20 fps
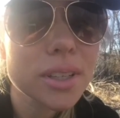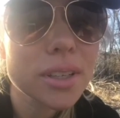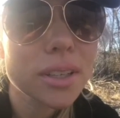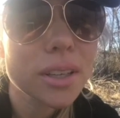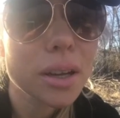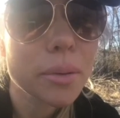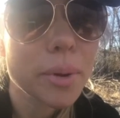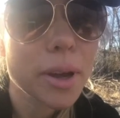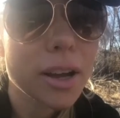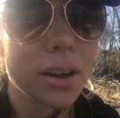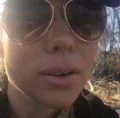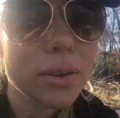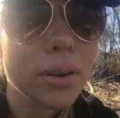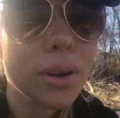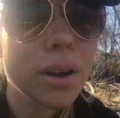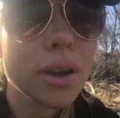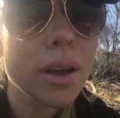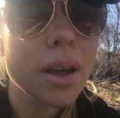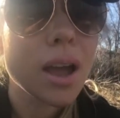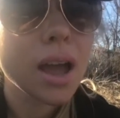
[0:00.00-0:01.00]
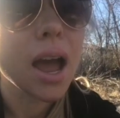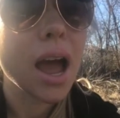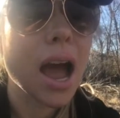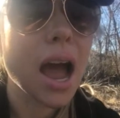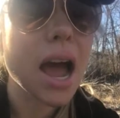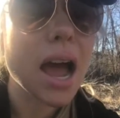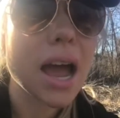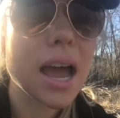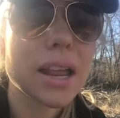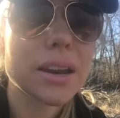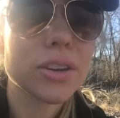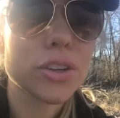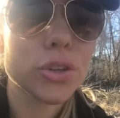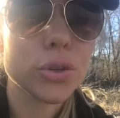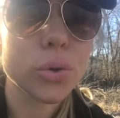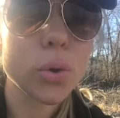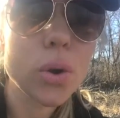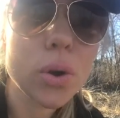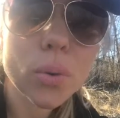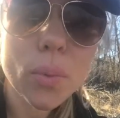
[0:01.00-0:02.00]
gonna come out and
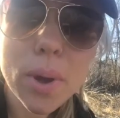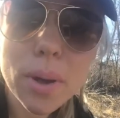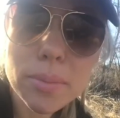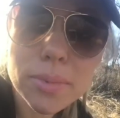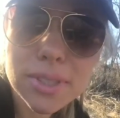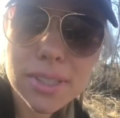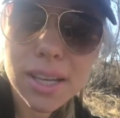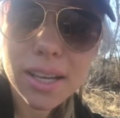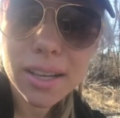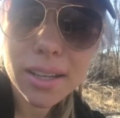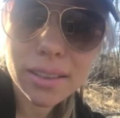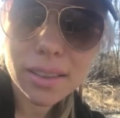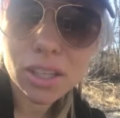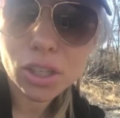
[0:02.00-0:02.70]
your website